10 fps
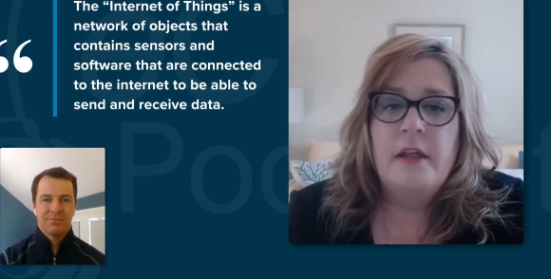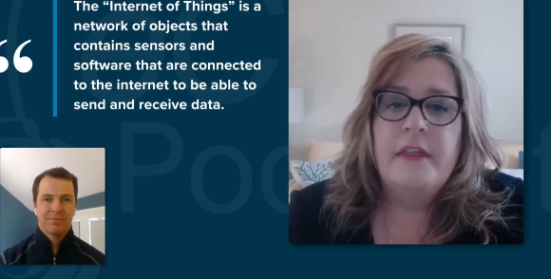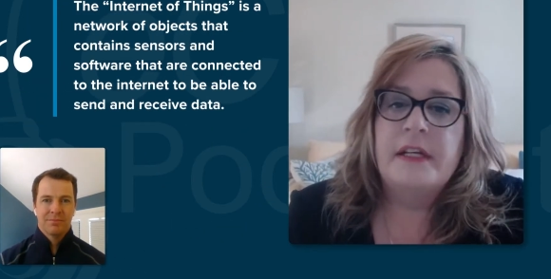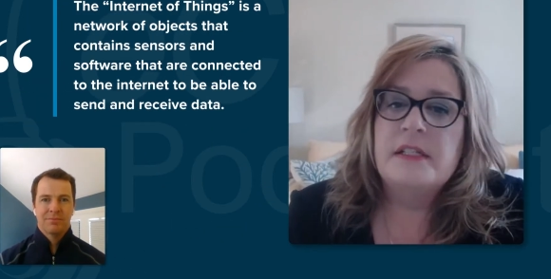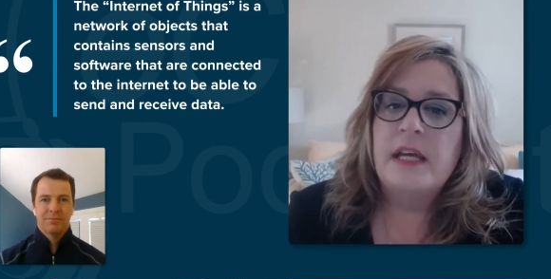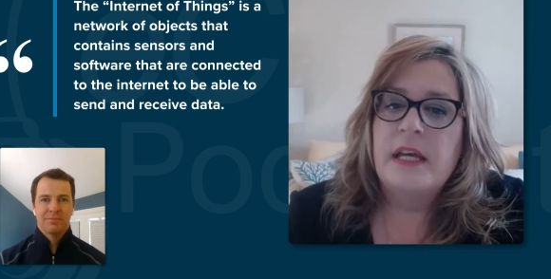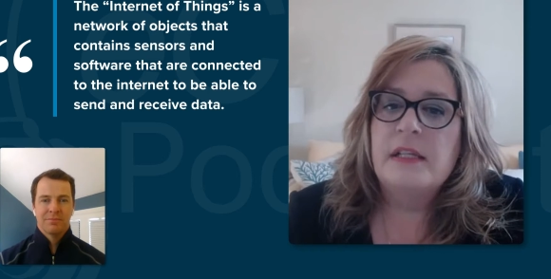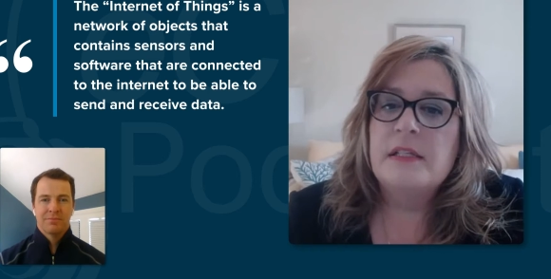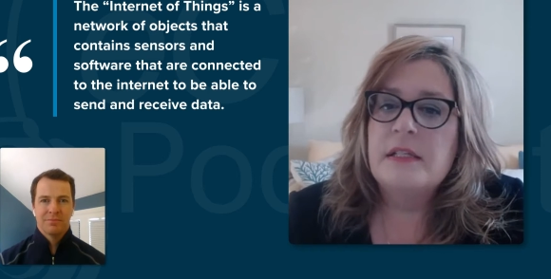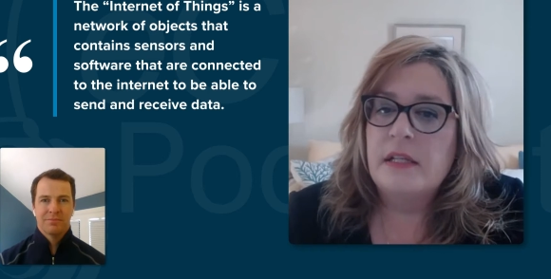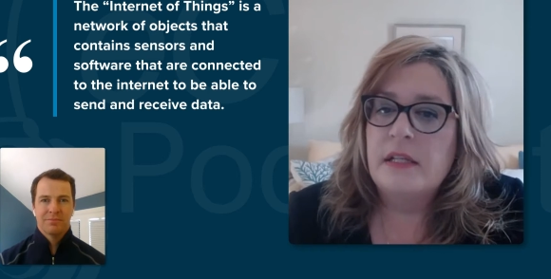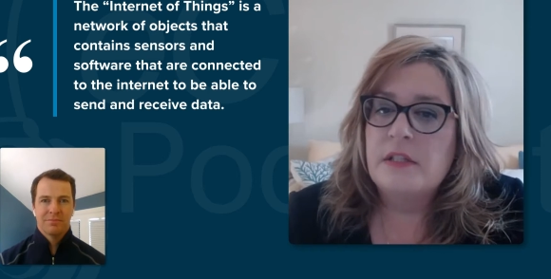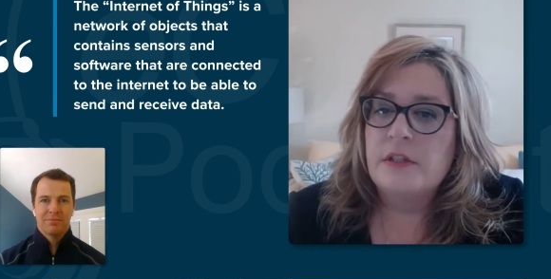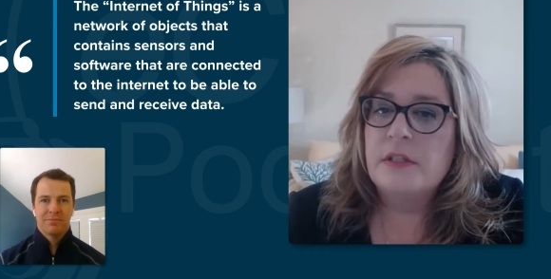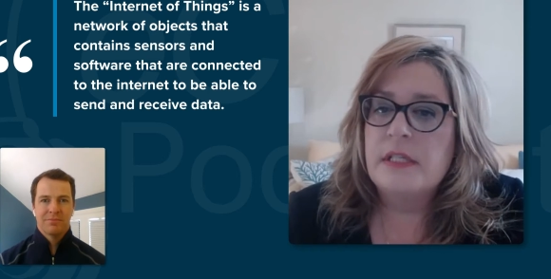Speaker 1: that contain
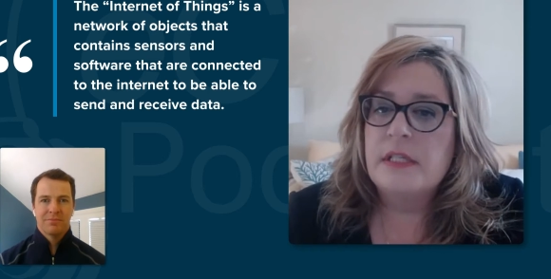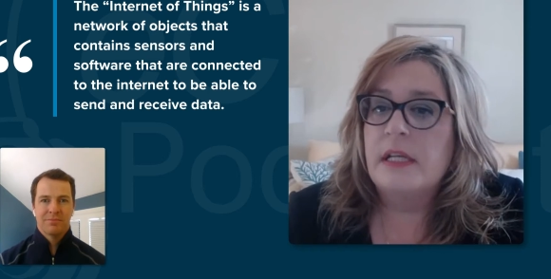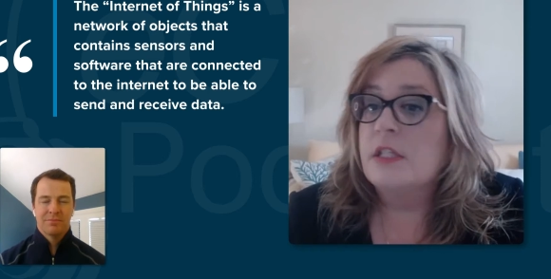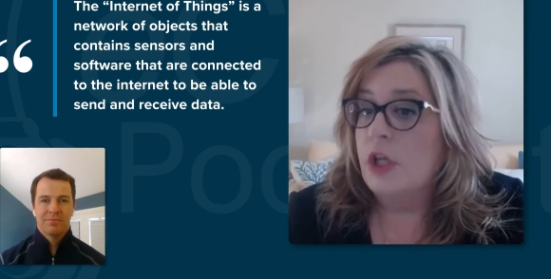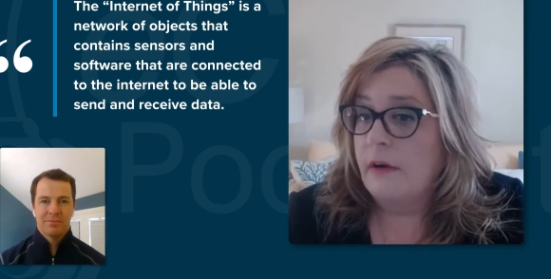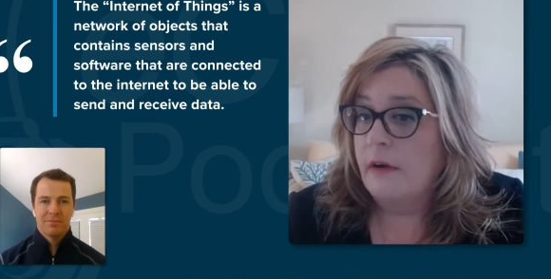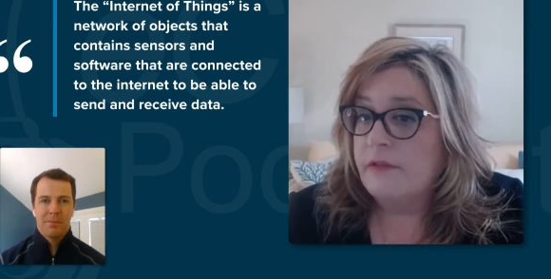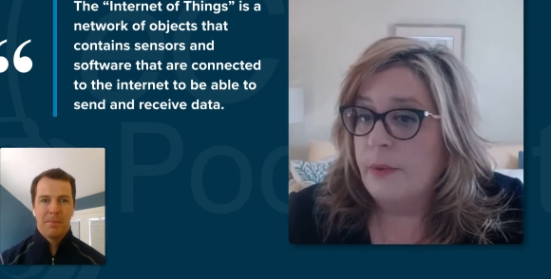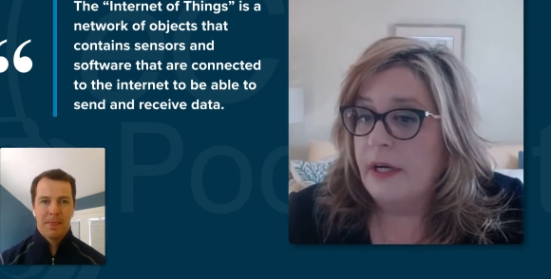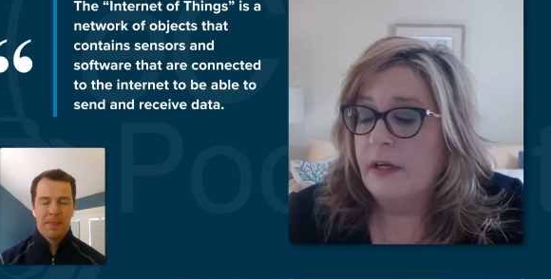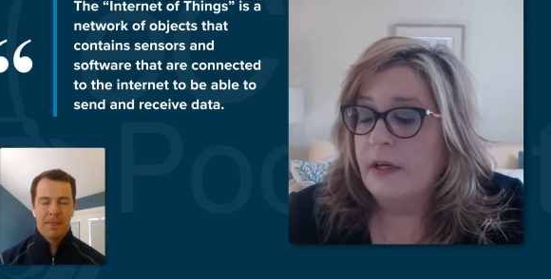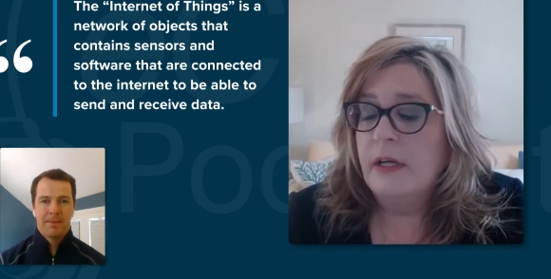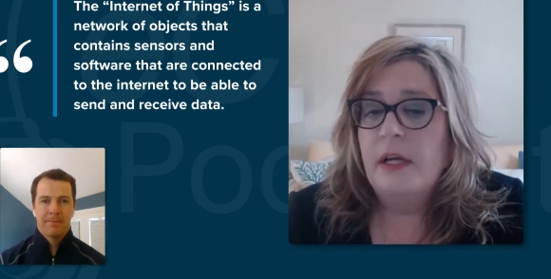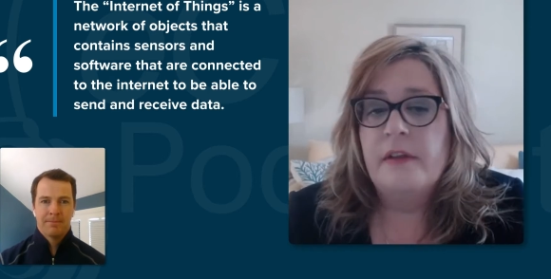sensors and software